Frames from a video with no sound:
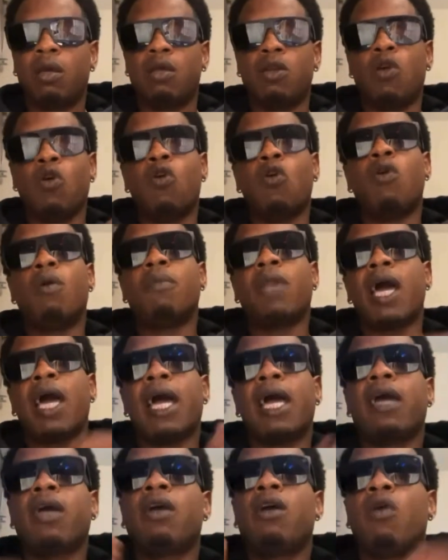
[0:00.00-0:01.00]
No, I'm
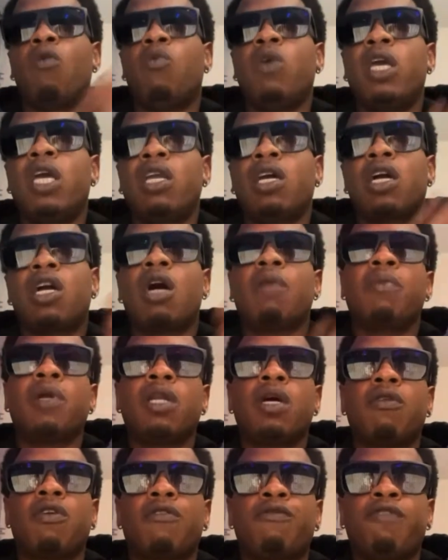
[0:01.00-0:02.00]
lying. We hit a couple
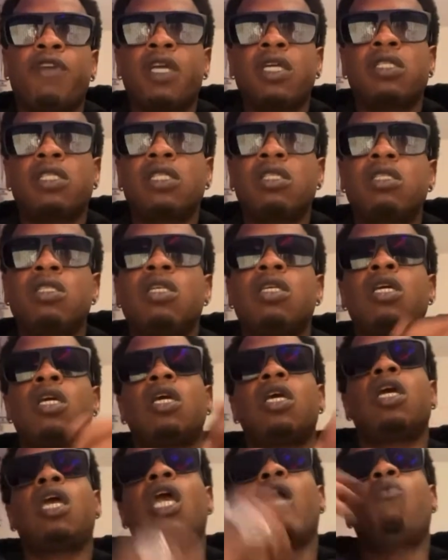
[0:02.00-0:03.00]
of fences
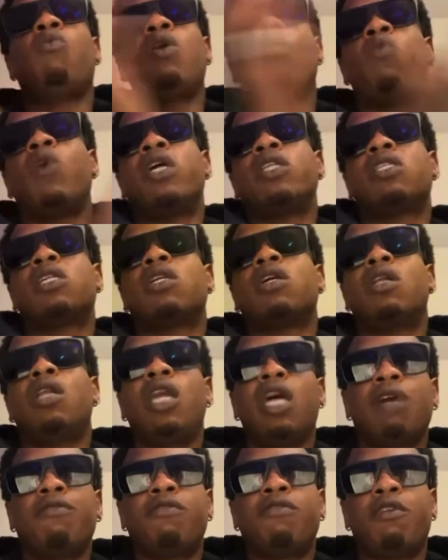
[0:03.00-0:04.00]
and we went to the
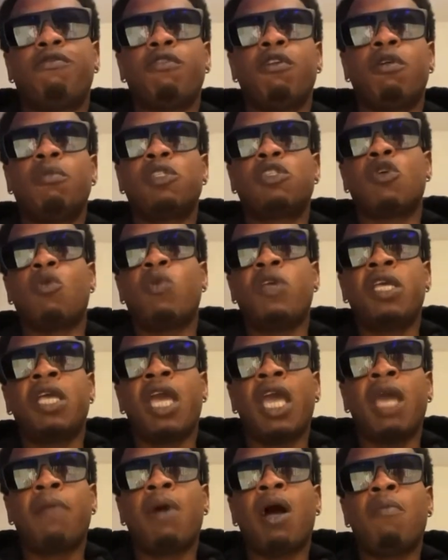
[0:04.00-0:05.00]
left, you feel me? So we
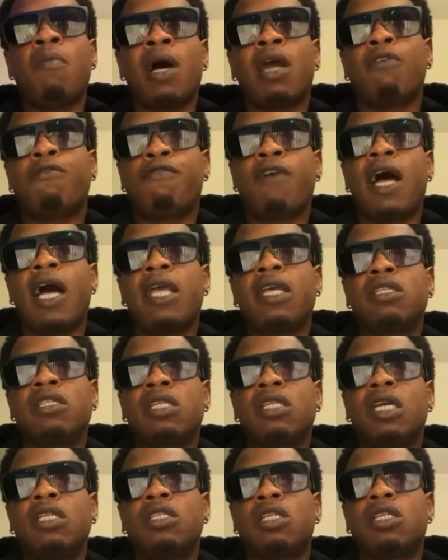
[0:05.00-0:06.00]
came out by the fire
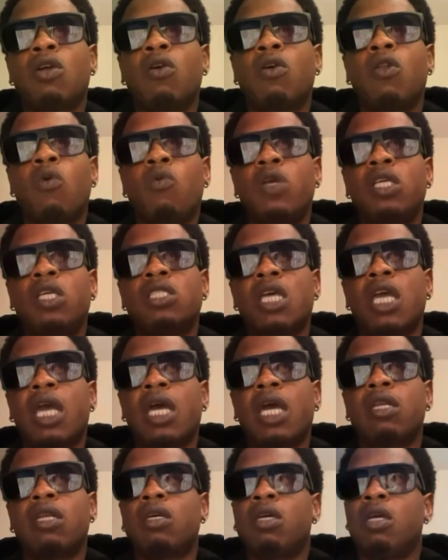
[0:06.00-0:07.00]
station on Louisiana.